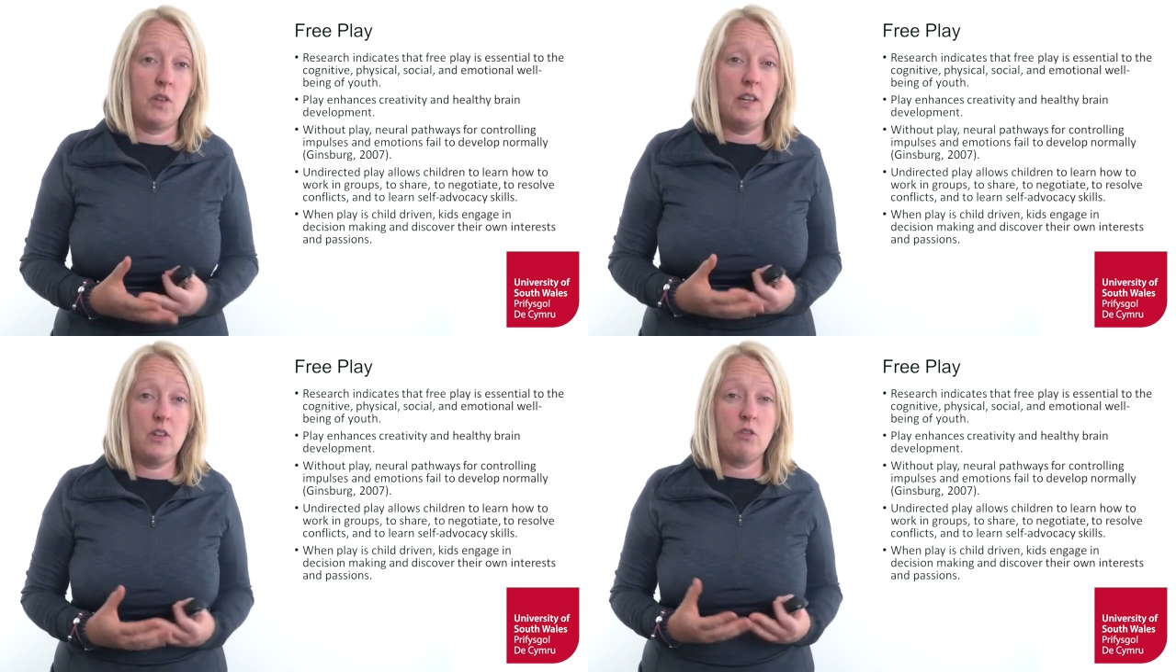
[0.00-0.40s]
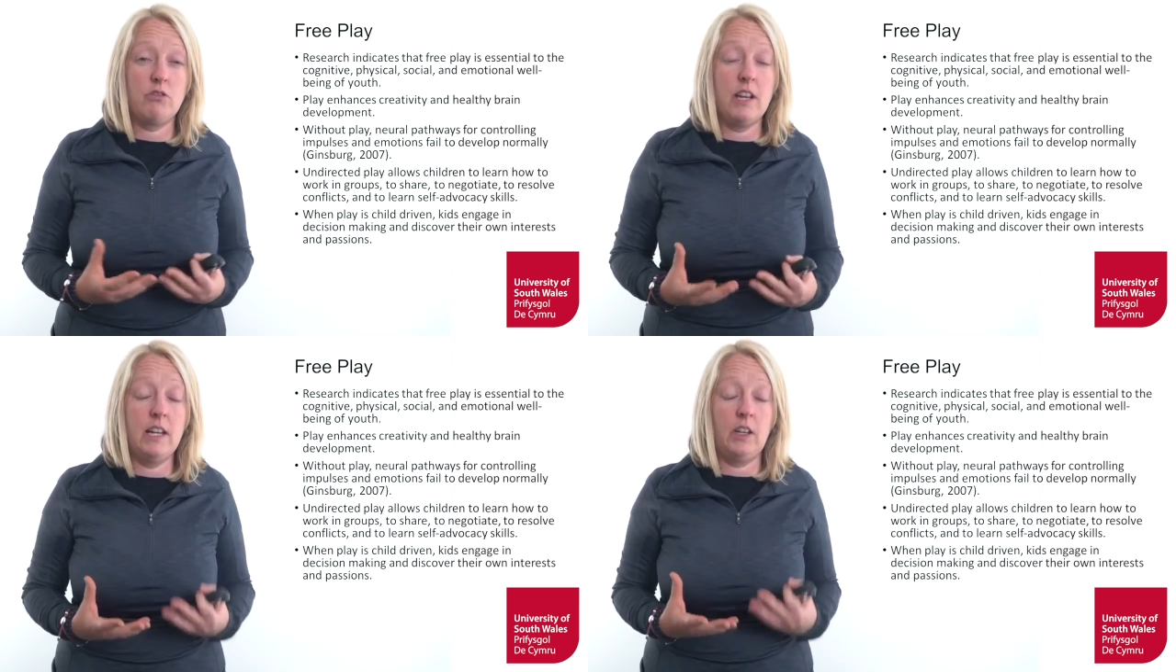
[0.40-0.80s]
So these are
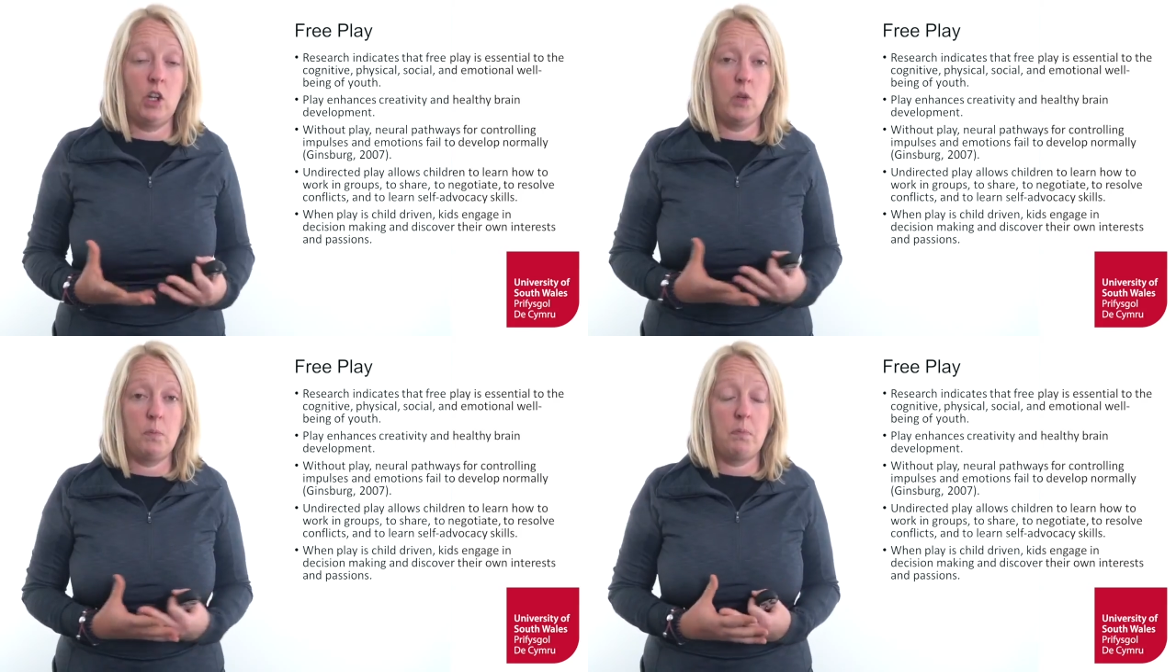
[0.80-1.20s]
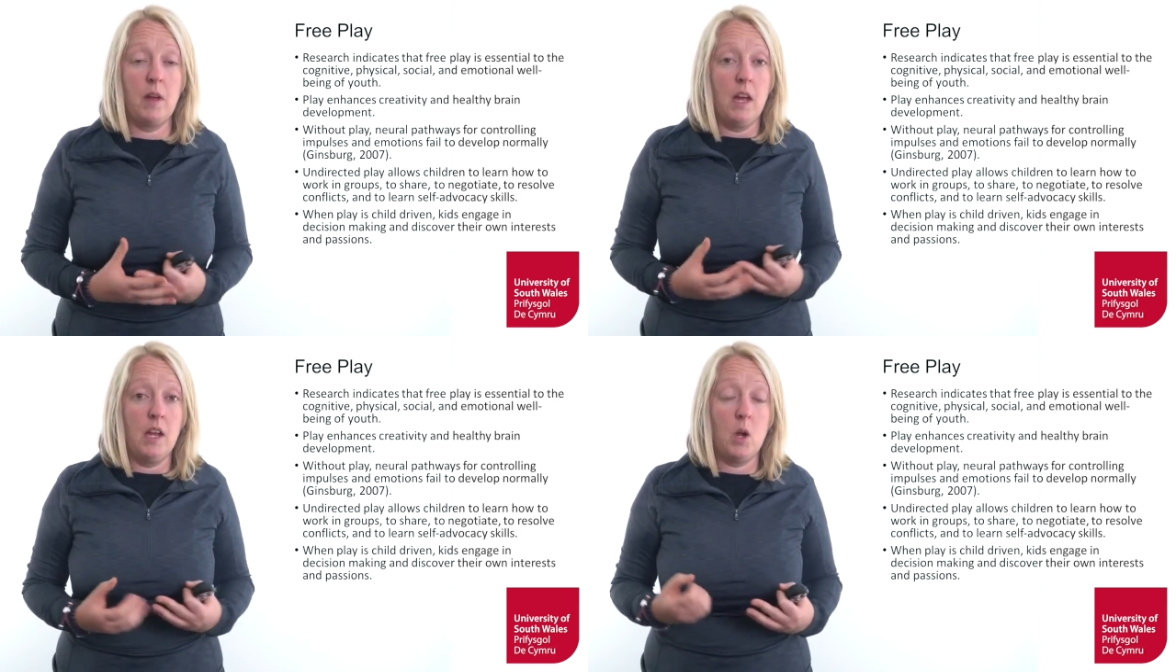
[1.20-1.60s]
really good
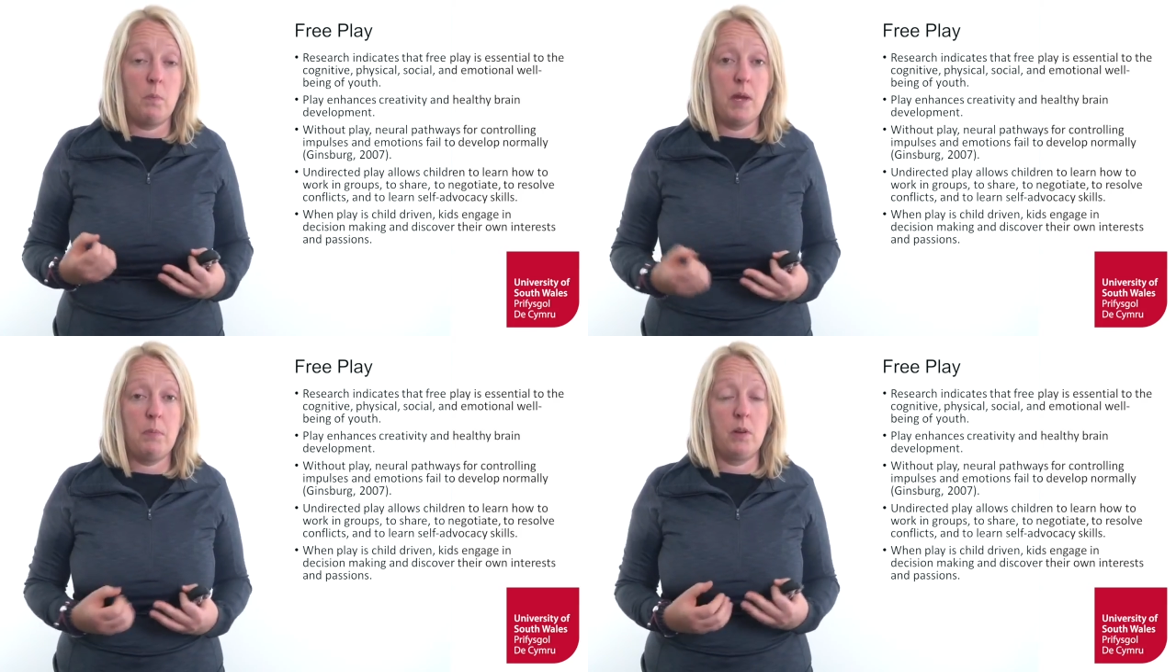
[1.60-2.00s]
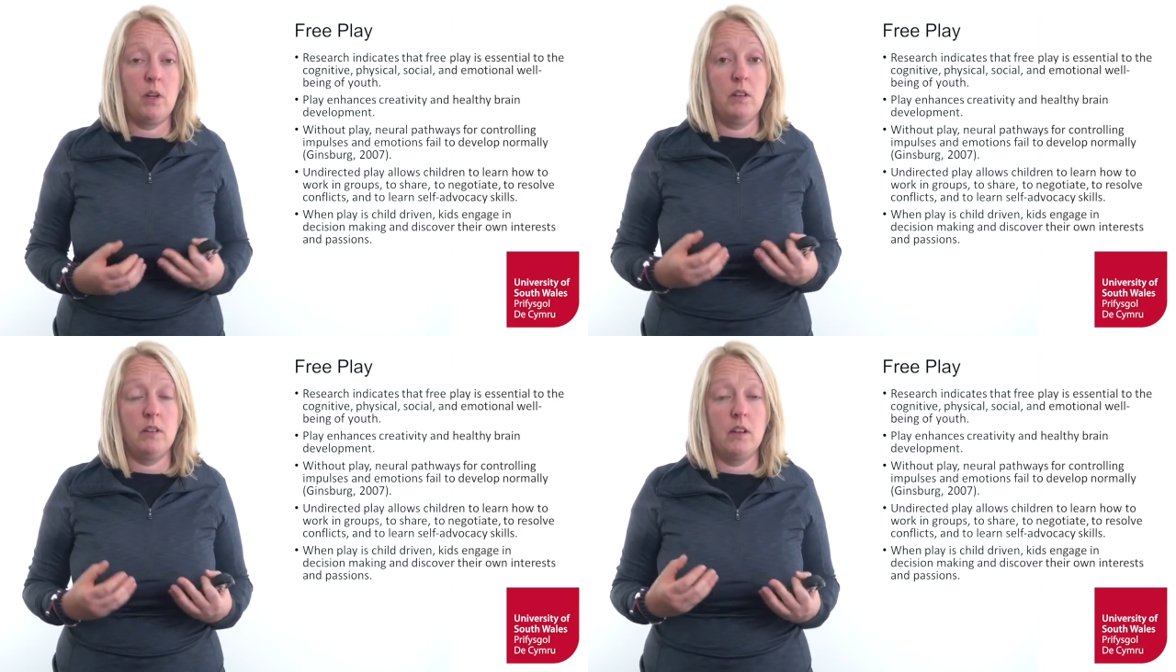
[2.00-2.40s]

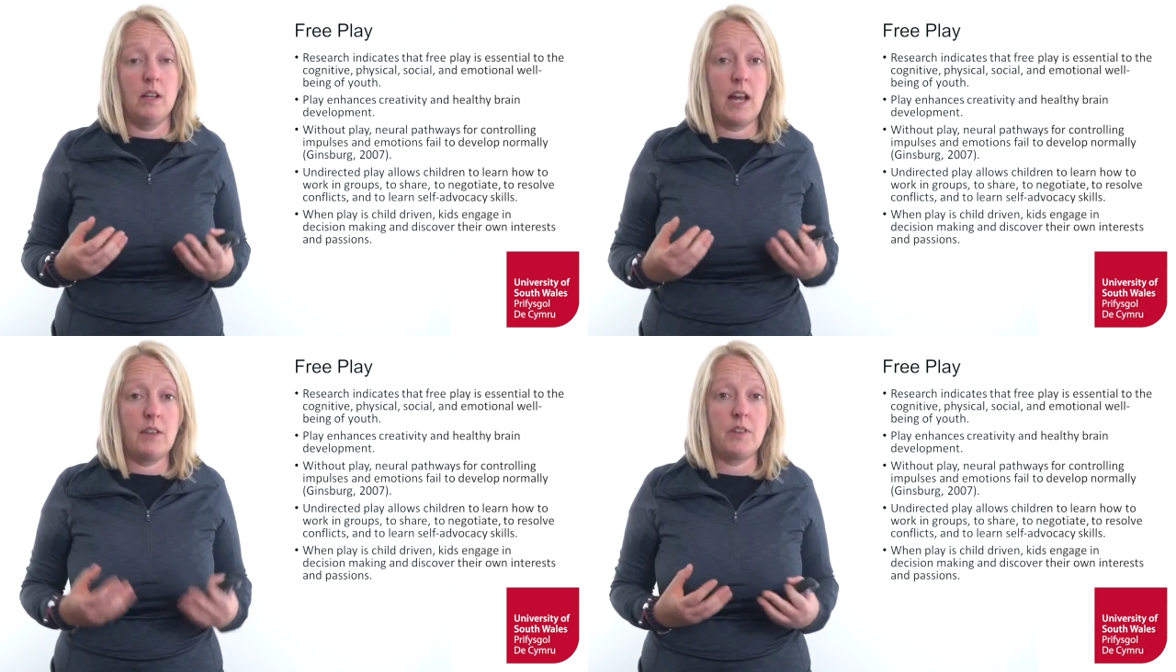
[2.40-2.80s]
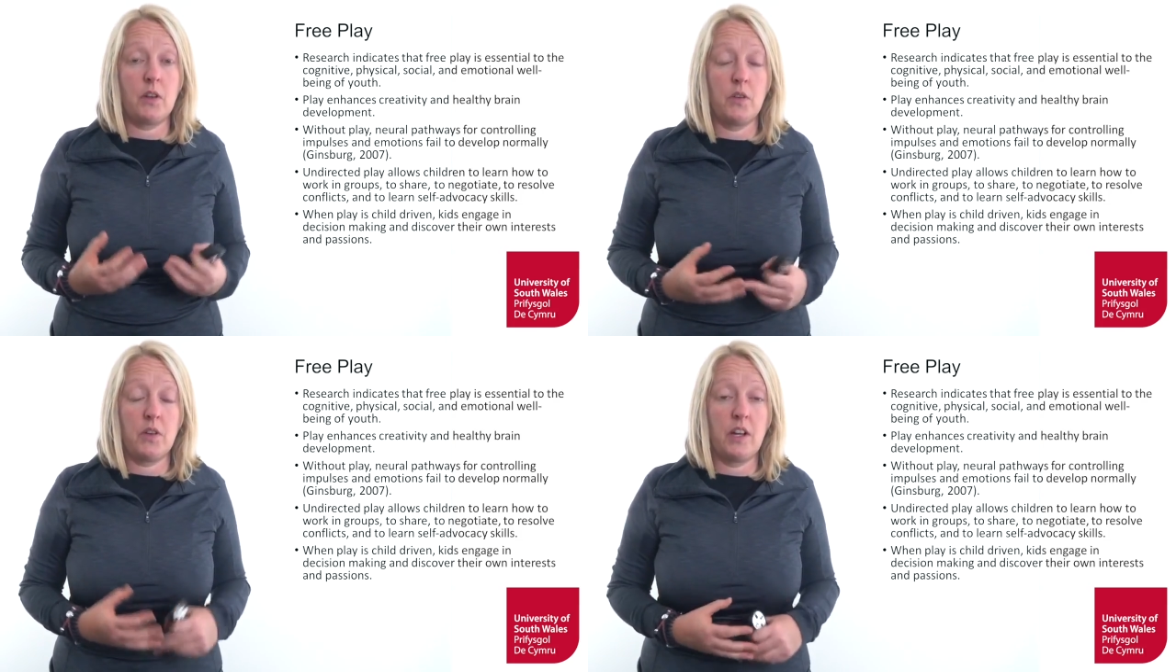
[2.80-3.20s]
people and life
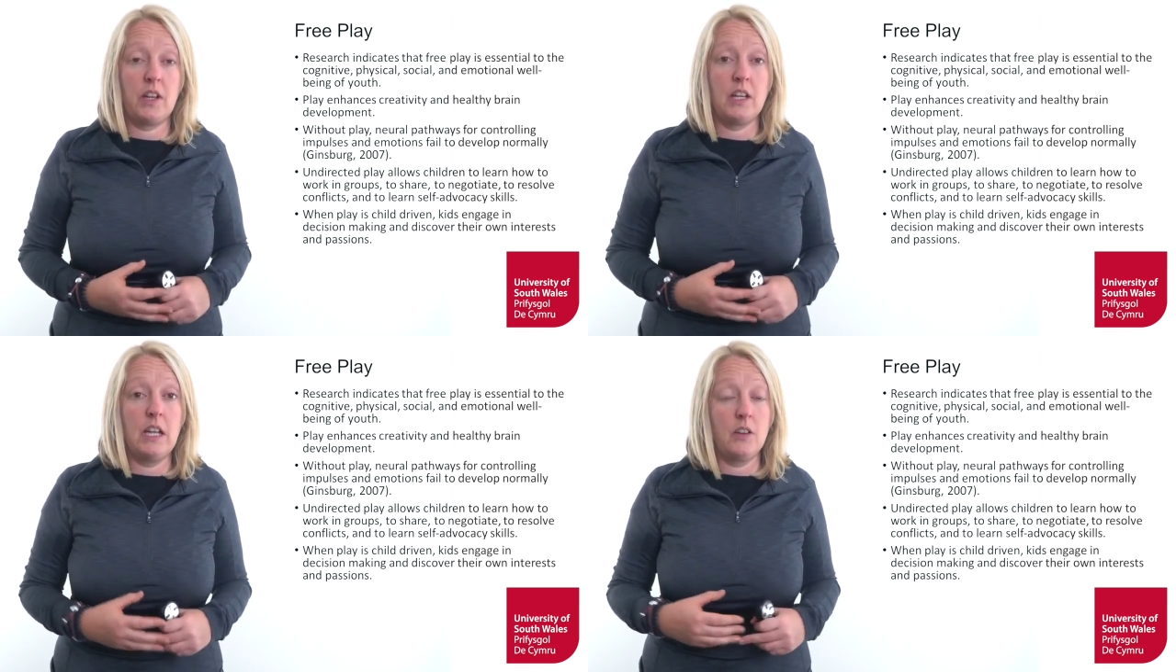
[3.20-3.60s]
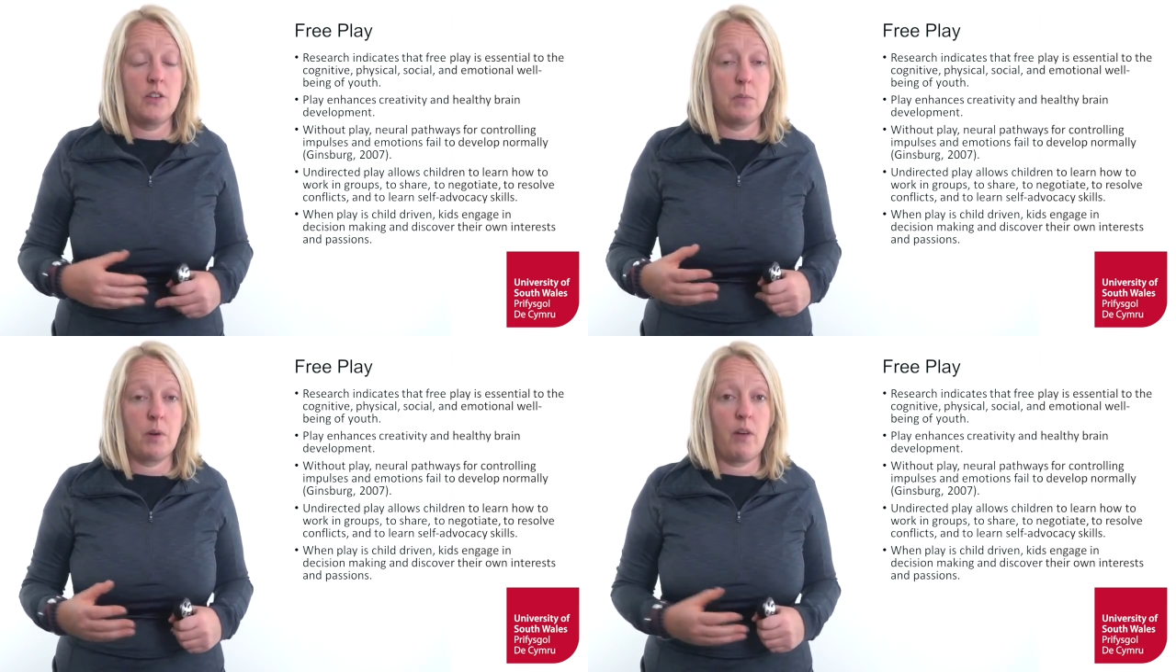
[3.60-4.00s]
skills that they're going to need
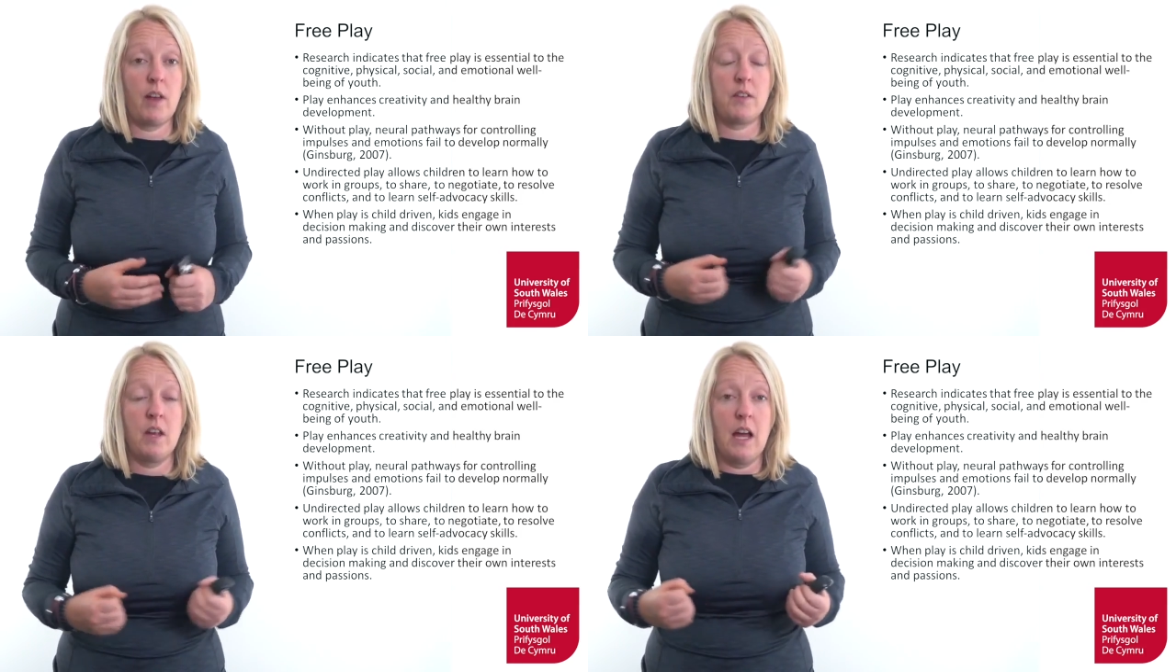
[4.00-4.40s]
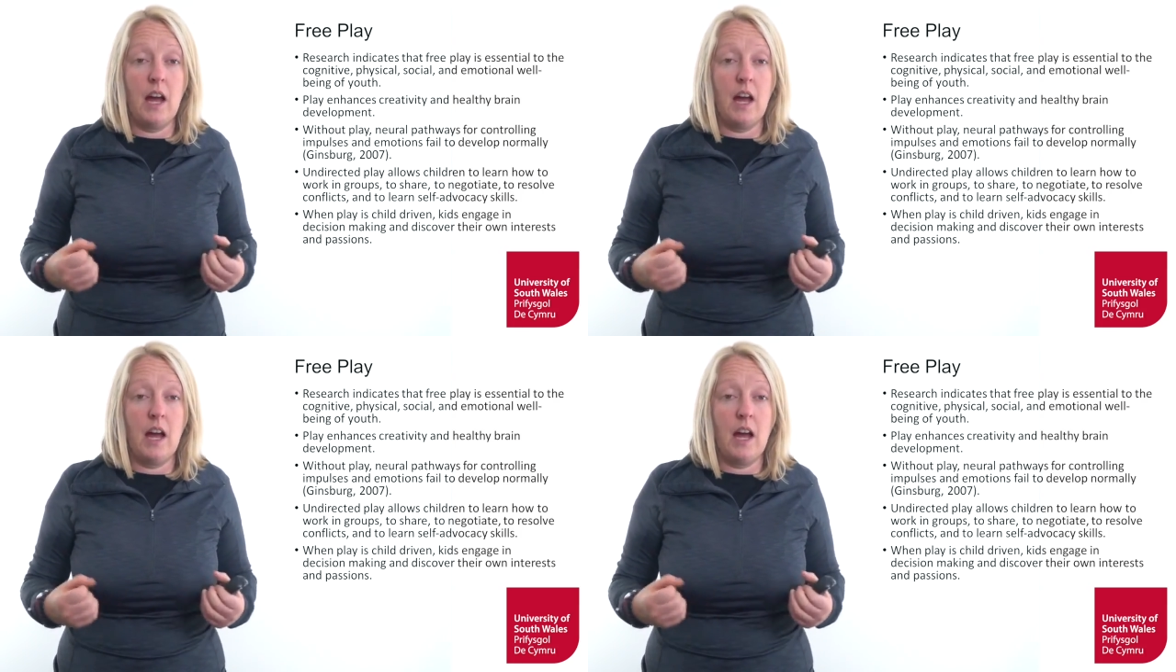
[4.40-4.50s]
as they progress,